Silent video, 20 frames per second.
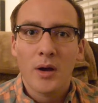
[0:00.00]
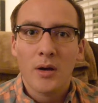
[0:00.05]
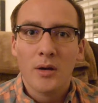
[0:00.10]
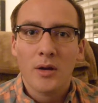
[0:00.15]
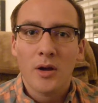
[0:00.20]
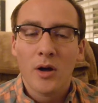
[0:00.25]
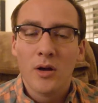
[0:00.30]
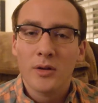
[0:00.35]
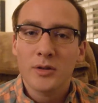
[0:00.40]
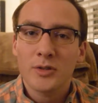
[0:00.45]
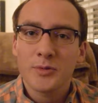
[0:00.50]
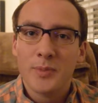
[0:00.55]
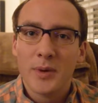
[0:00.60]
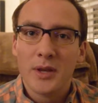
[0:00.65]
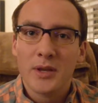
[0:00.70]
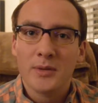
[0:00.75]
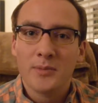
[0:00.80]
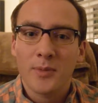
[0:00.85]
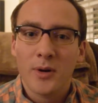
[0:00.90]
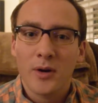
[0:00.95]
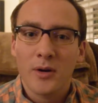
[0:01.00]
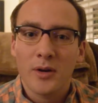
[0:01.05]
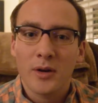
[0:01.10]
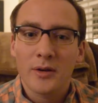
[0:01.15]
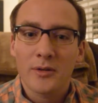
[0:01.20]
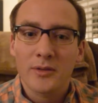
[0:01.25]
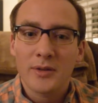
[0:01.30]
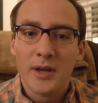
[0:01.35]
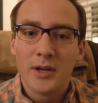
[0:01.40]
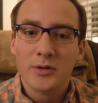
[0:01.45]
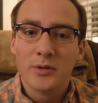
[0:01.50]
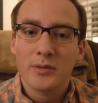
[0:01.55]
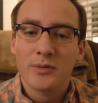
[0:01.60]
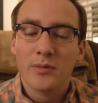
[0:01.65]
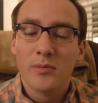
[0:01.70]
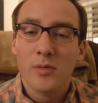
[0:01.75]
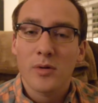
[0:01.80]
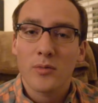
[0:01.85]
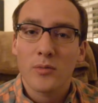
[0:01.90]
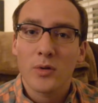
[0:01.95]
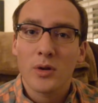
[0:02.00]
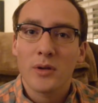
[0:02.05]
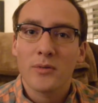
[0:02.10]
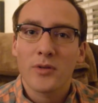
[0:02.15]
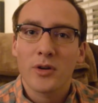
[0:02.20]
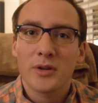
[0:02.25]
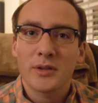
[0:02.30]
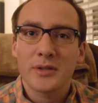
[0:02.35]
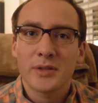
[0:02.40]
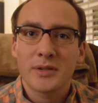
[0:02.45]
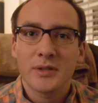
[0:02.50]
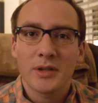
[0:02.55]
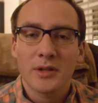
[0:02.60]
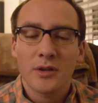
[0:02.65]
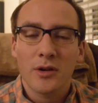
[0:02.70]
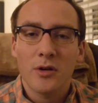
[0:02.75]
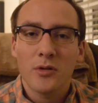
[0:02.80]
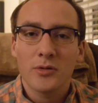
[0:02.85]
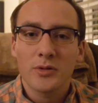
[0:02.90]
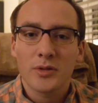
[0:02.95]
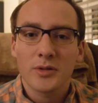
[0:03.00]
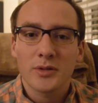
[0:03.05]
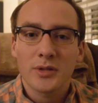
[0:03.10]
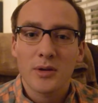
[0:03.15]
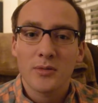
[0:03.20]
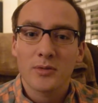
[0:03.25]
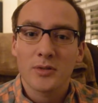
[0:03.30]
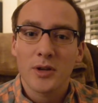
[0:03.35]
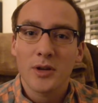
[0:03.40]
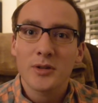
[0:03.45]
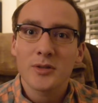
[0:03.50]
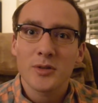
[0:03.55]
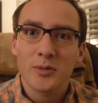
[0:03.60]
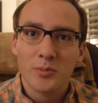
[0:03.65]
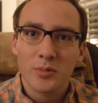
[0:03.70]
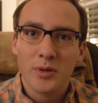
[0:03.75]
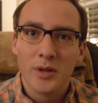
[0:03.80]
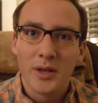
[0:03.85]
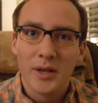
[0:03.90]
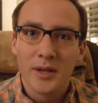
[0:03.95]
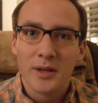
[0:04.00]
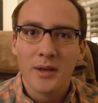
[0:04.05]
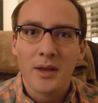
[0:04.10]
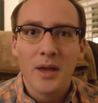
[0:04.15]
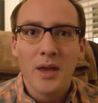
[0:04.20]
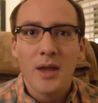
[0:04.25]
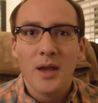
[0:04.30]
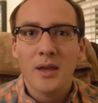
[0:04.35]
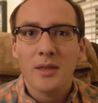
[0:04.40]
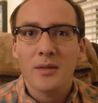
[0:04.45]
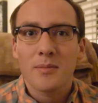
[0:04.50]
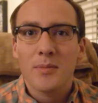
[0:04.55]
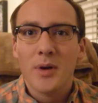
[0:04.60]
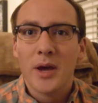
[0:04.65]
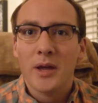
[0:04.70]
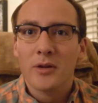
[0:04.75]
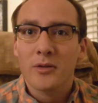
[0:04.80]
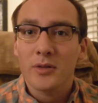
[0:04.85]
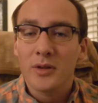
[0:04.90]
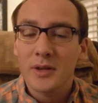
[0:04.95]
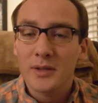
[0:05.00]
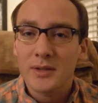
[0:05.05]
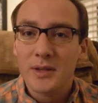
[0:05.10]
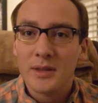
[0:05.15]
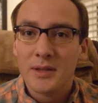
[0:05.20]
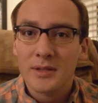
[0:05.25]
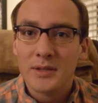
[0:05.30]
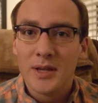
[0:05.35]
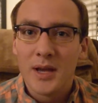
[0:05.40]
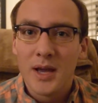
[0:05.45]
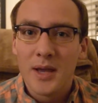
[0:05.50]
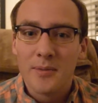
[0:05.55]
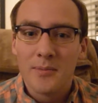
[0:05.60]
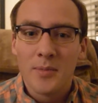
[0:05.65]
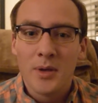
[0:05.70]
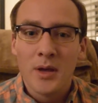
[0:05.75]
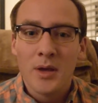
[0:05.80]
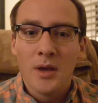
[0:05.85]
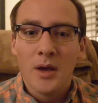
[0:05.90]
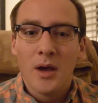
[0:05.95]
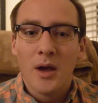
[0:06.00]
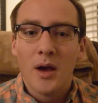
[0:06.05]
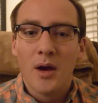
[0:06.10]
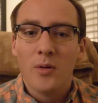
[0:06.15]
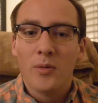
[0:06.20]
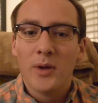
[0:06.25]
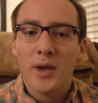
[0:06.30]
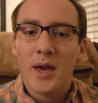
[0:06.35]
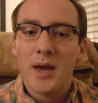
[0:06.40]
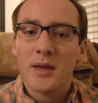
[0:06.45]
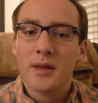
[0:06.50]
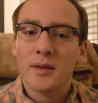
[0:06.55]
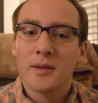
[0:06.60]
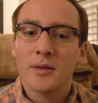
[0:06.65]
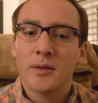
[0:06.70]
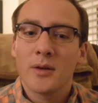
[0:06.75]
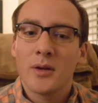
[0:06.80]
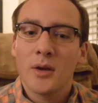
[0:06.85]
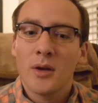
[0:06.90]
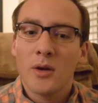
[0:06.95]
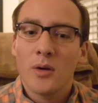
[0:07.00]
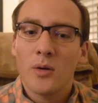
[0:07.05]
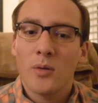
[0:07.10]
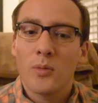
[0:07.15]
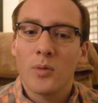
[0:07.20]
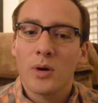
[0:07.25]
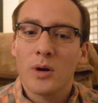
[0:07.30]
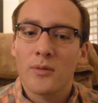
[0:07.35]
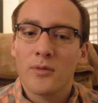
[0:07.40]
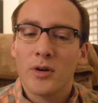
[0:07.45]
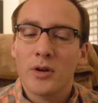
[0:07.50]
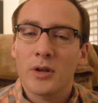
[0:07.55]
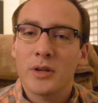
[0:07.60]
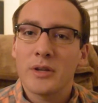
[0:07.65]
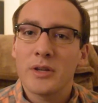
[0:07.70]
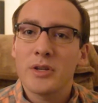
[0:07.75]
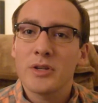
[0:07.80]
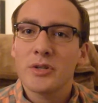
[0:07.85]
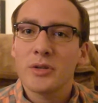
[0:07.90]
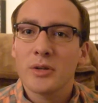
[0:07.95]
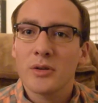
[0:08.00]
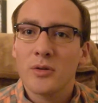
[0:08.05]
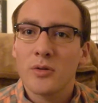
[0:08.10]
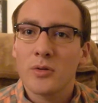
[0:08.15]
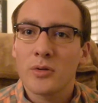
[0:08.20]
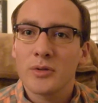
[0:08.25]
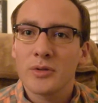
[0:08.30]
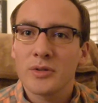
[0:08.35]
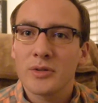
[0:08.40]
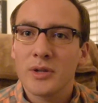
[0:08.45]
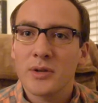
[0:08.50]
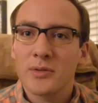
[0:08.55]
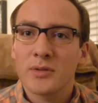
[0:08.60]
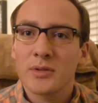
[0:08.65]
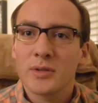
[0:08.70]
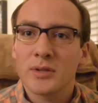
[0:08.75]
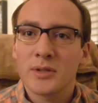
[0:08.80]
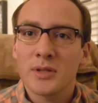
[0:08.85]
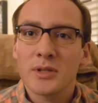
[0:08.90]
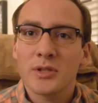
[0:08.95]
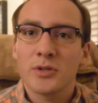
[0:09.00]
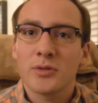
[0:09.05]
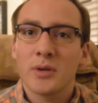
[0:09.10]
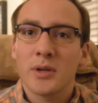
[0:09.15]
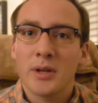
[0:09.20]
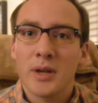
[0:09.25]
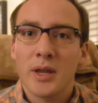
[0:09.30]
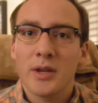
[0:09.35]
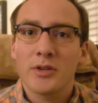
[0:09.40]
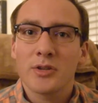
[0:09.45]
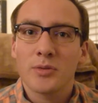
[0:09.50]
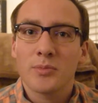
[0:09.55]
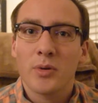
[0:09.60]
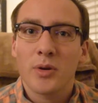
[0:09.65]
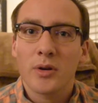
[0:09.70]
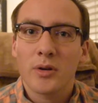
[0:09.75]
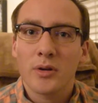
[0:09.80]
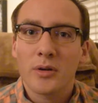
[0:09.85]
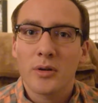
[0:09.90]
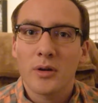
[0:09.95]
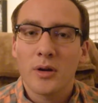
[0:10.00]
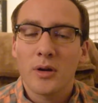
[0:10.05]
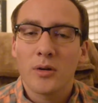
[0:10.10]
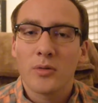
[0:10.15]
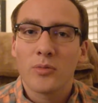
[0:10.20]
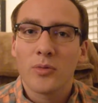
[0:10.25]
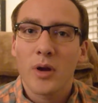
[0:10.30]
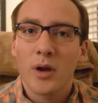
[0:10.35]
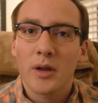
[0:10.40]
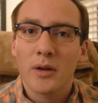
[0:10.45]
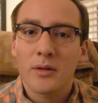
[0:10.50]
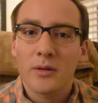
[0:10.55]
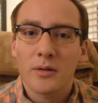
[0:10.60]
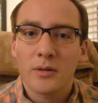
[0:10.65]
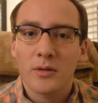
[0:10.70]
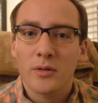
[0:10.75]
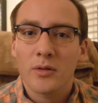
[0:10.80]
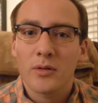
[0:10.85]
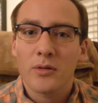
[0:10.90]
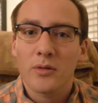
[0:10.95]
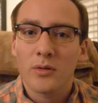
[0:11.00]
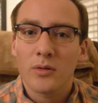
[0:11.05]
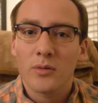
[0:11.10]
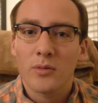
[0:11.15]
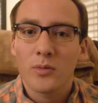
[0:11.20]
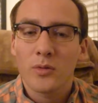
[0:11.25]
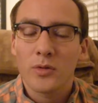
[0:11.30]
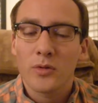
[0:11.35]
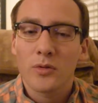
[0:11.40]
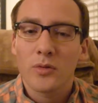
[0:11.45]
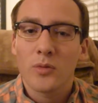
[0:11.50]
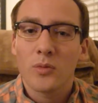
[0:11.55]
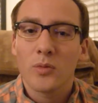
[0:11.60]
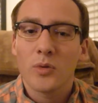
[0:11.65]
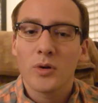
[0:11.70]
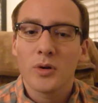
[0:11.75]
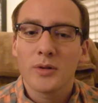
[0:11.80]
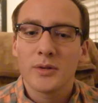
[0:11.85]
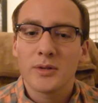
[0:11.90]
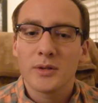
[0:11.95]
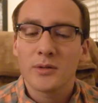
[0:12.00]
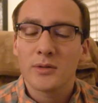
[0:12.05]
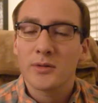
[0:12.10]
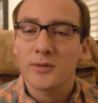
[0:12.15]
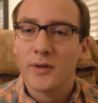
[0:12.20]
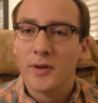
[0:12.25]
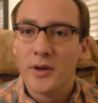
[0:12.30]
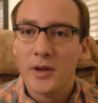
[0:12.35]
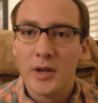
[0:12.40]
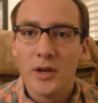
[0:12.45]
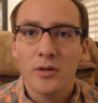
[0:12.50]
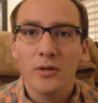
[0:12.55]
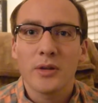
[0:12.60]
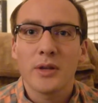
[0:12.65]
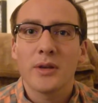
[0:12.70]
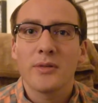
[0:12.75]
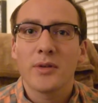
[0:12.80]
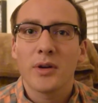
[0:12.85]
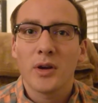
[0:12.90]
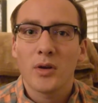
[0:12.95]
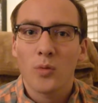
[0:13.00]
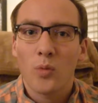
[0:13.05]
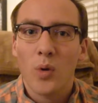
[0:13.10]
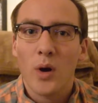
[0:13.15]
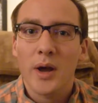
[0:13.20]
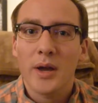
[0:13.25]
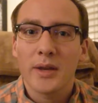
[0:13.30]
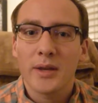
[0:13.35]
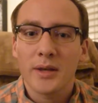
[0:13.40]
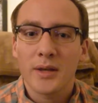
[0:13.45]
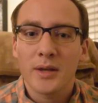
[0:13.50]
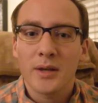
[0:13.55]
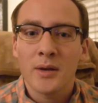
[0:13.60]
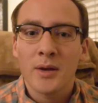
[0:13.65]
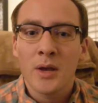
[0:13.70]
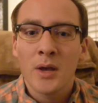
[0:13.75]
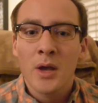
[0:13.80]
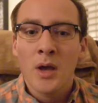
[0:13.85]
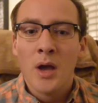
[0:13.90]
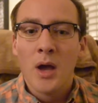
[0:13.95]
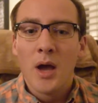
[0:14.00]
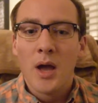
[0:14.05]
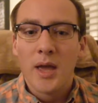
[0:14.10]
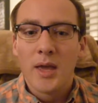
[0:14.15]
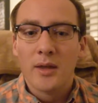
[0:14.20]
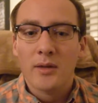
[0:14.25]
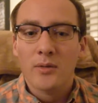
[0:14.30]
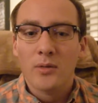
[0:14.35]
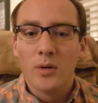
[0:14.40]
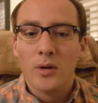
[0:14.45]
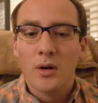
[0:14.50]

college baseball, and it was actually from one of our assistant coaches that was also playing in the minor leagues at the time. We had one of our conditioning courses that was essentially a nature park run, through the woods, and it was very hilly, very windy, and